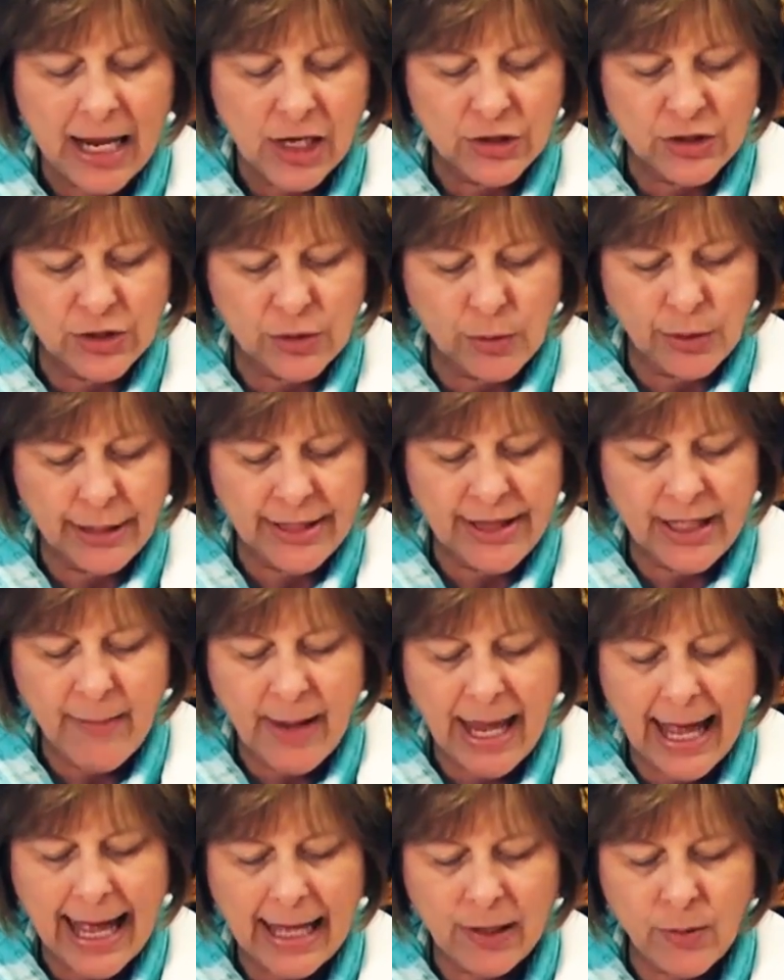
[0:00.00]
Scored the
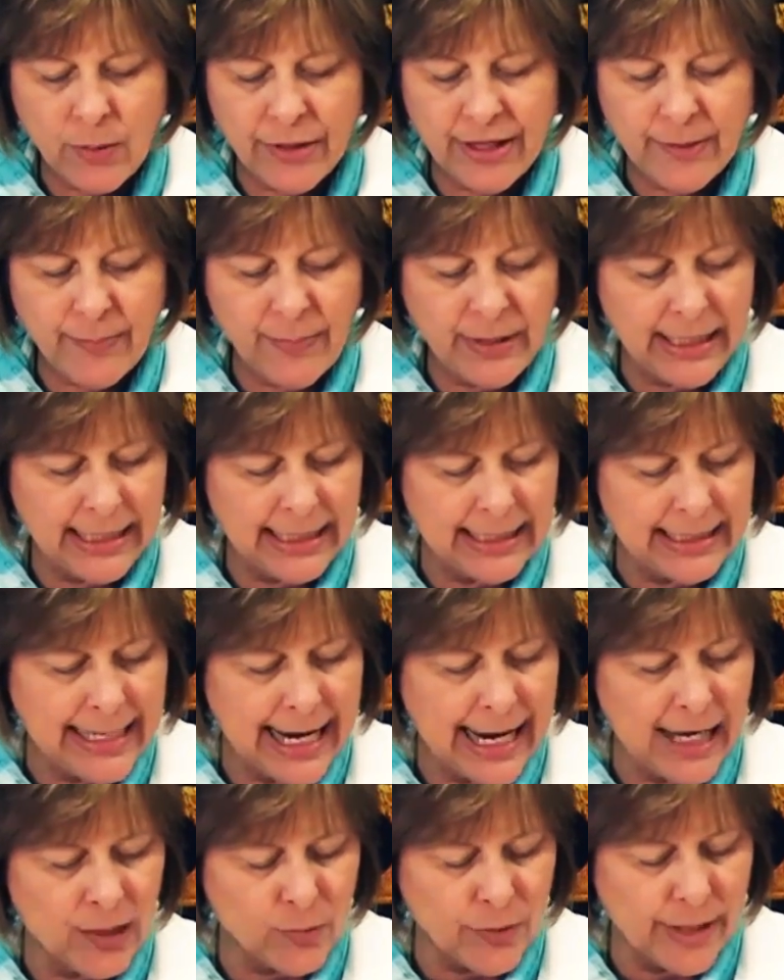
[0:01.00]
back with a pin
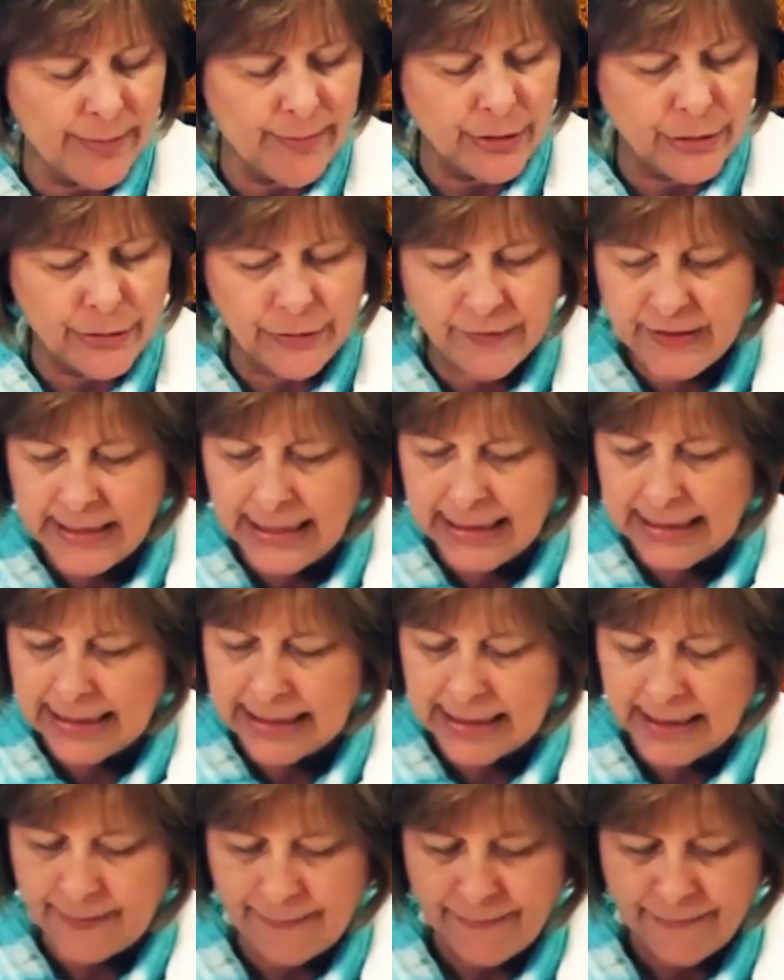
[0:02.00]
and removed
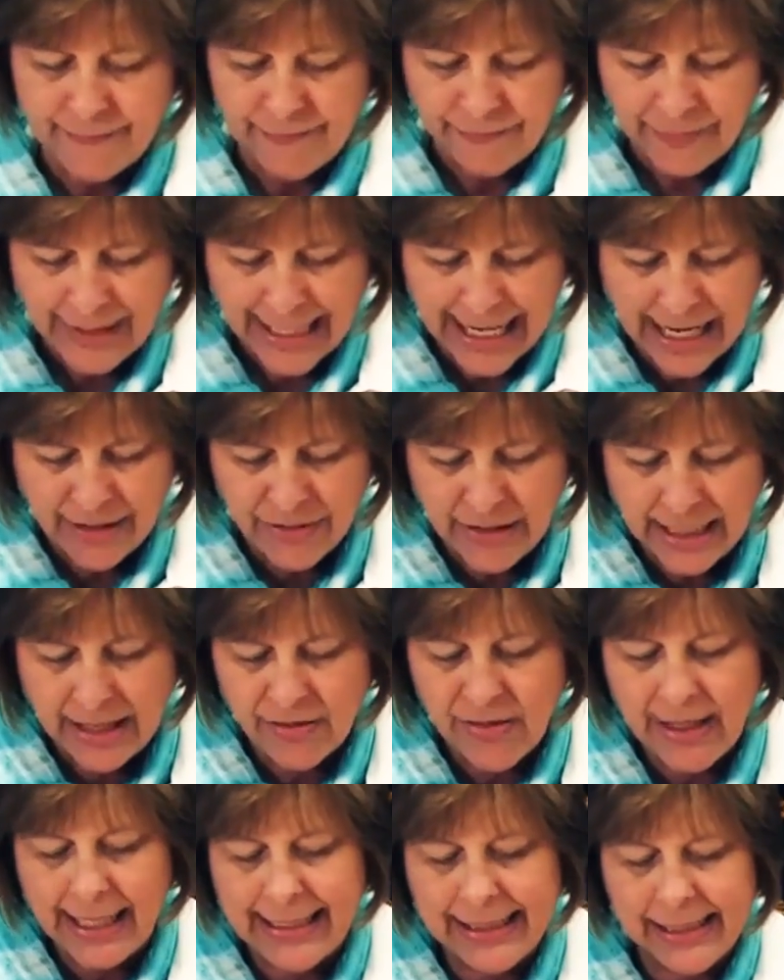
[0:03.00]
it, and
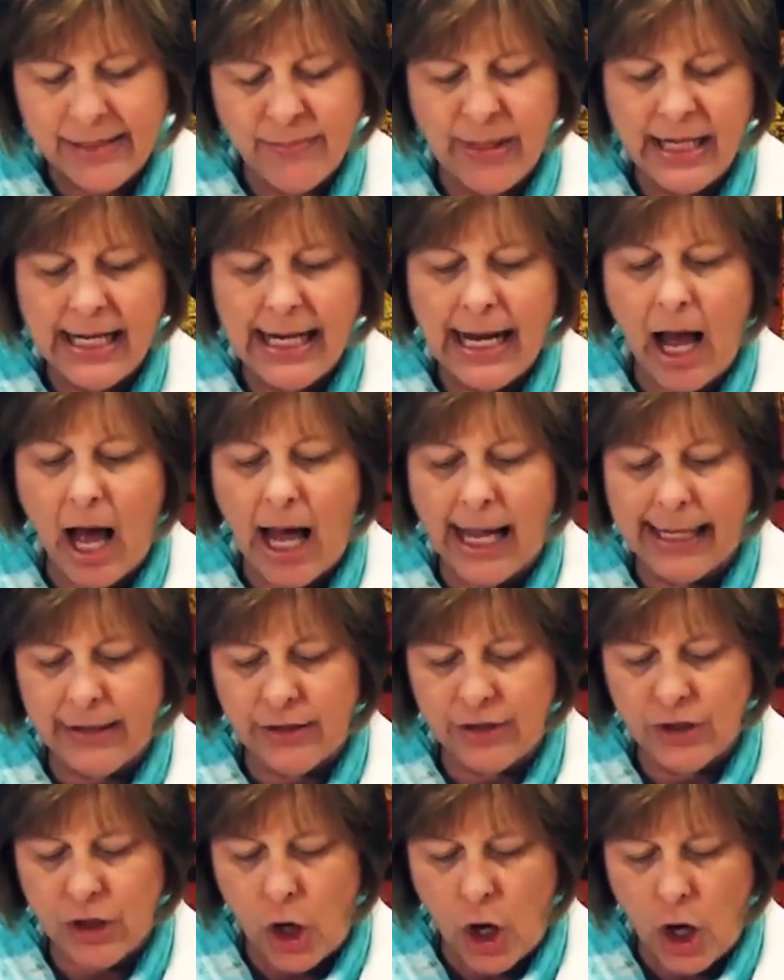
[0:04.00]
then they can be
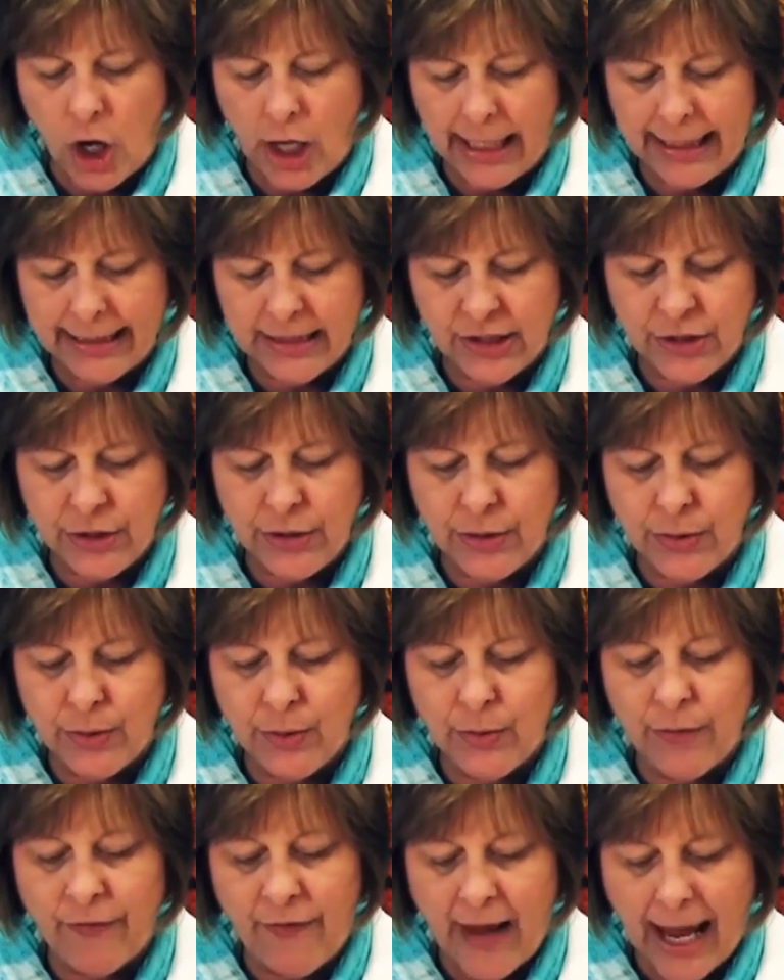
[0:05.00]
ironed
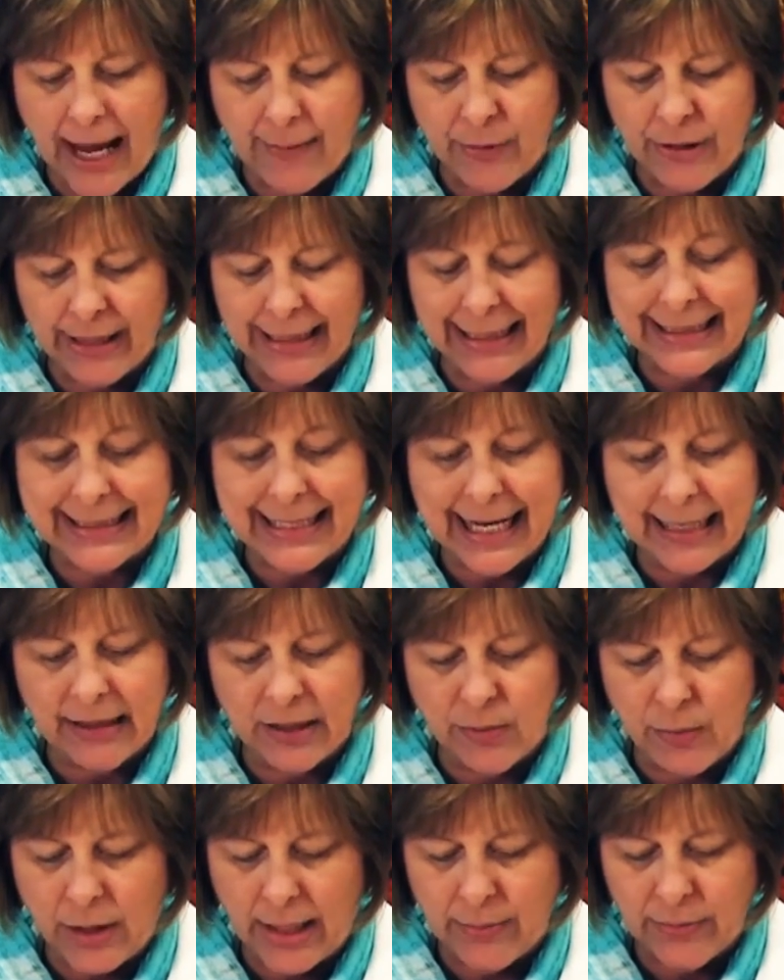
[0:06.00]
onto fabric
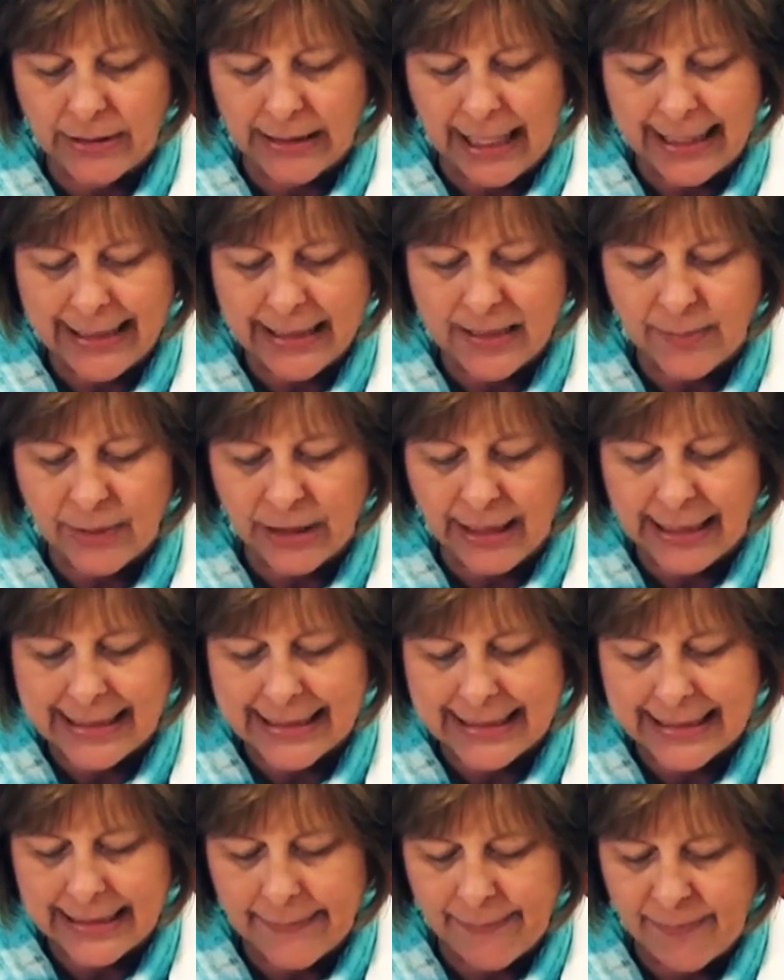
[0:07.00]
exactly where I would like to
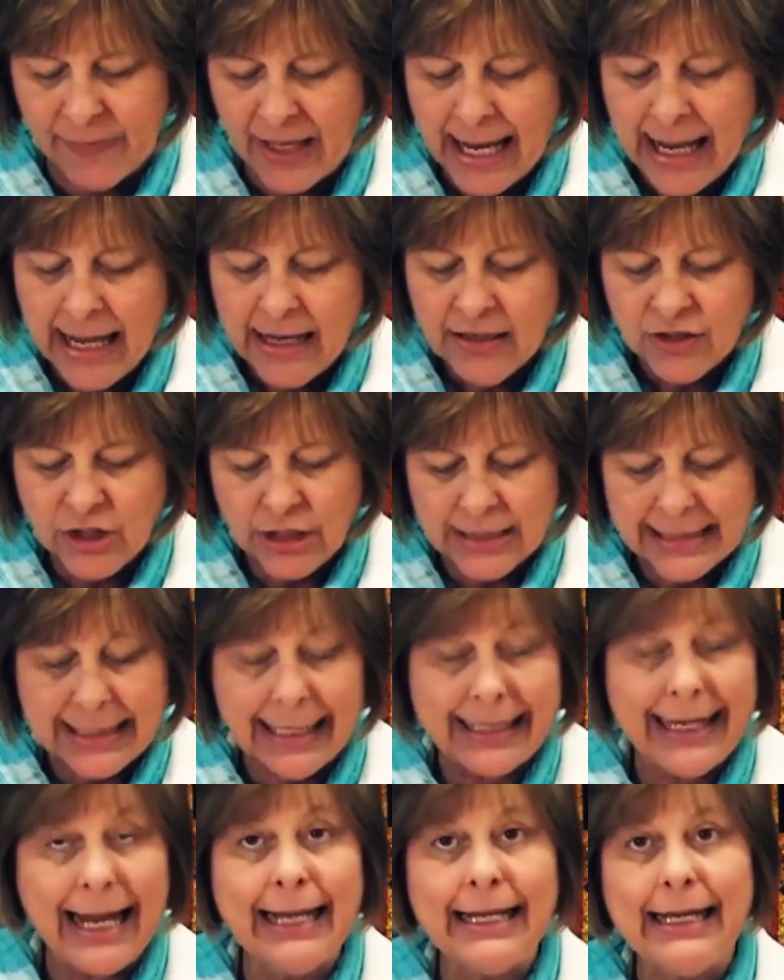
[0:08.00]
place them, just
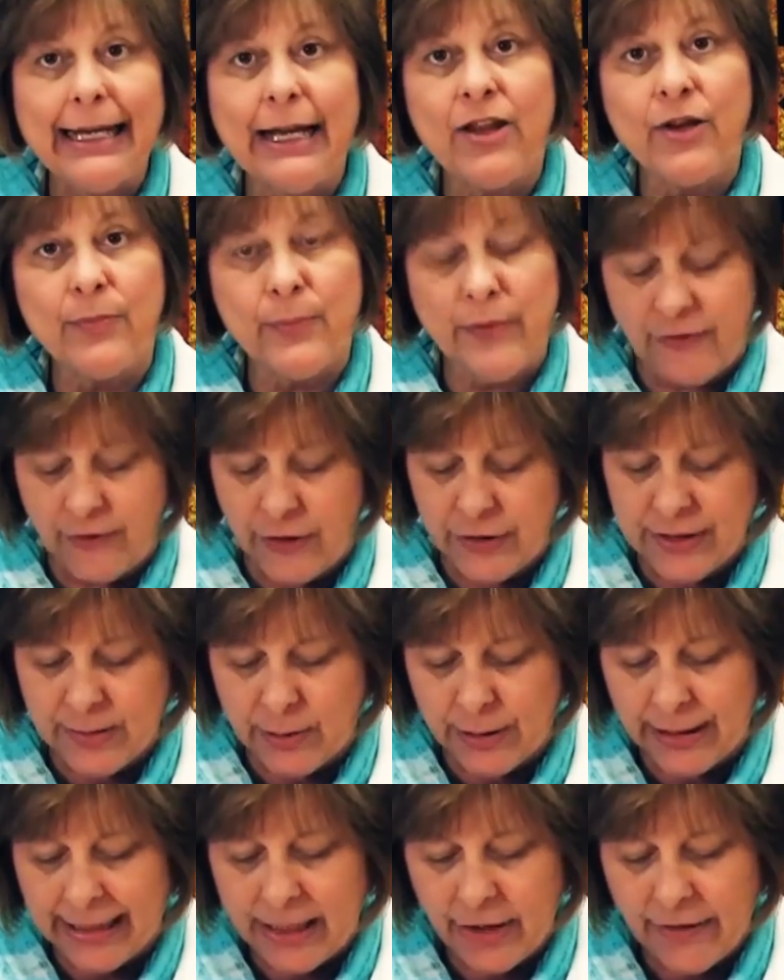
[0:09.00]
like any other
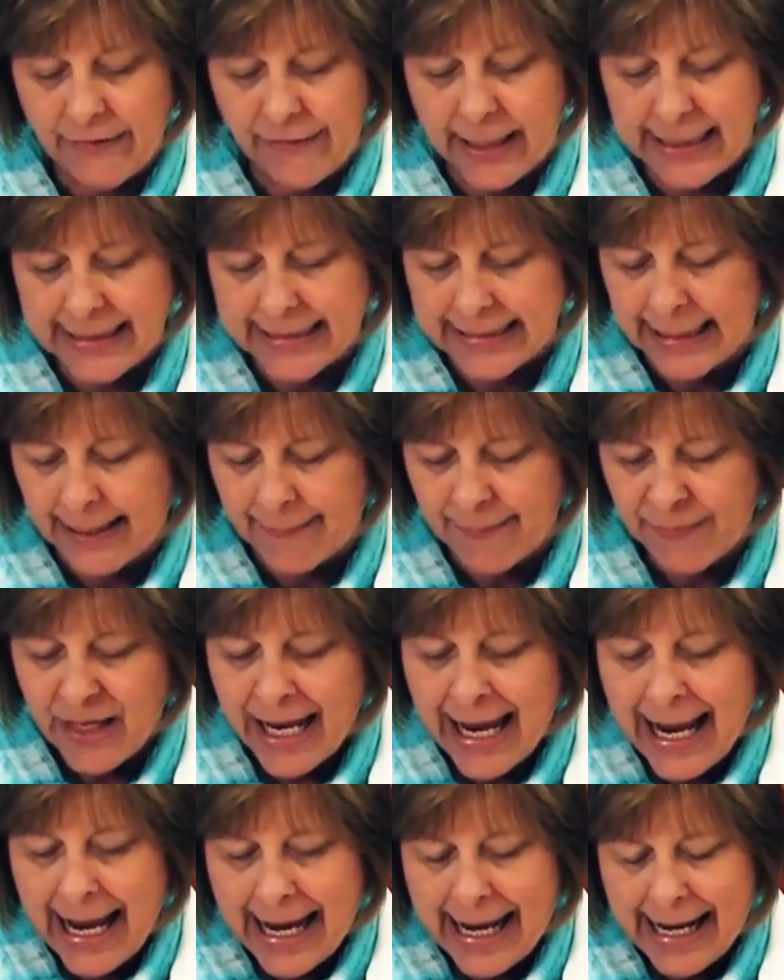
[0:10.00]
fusible interfacing.
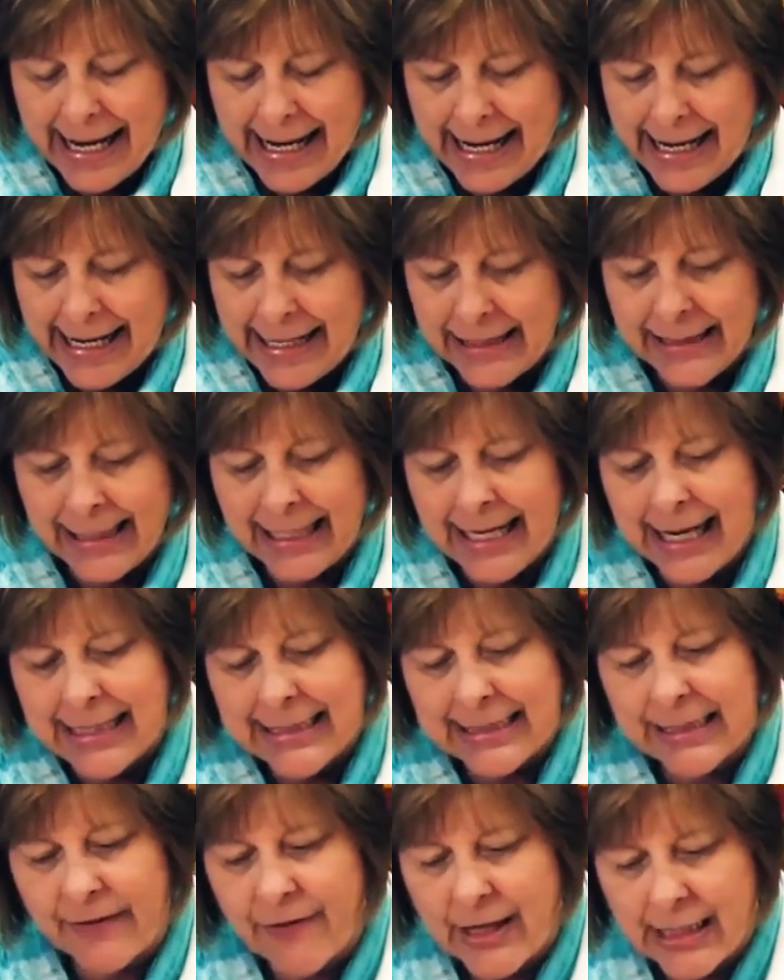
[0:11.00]
In the
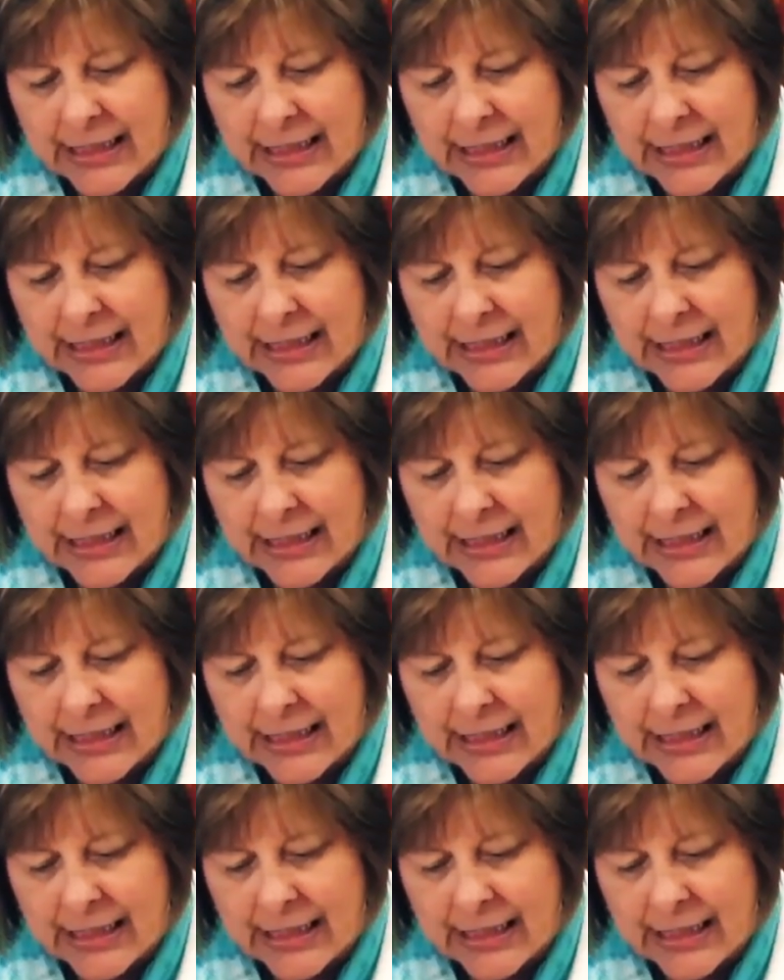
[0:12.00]
case of